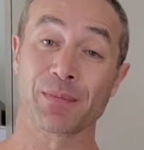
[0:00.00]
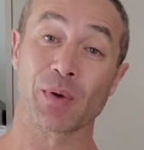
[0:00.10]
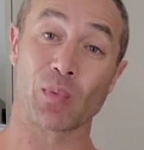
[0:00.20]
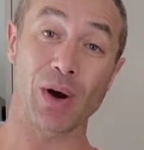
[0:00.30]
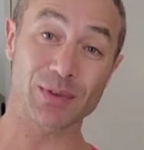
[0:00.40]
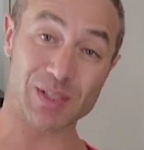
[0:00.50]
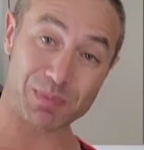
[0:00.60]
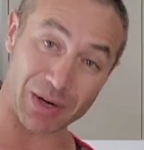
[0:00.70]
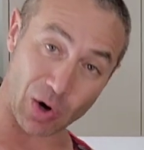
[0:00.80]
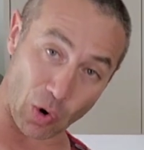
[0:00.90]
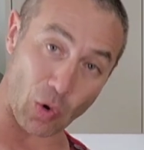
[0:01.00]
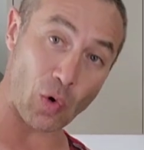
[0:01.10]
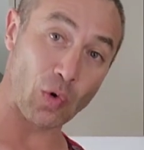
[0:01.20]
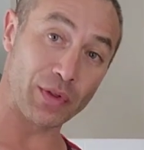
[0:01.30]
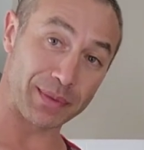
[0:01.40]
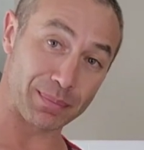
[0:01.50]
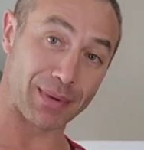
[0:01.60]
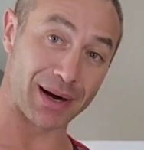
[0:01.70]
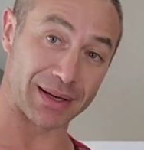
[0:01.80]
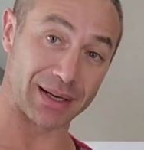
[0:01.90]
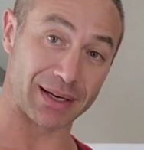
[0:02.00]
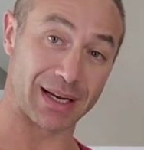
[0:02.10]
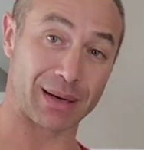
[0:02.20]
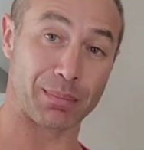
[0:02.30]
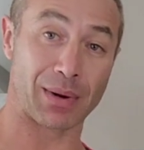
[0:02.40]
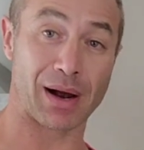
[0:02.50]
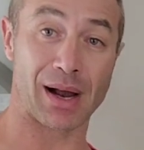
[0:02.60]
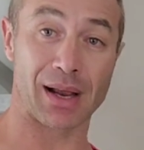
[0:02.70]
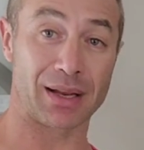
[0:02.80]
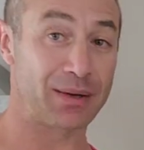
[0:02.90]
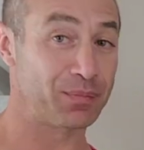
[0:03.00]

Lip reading: why to spend all that money and buy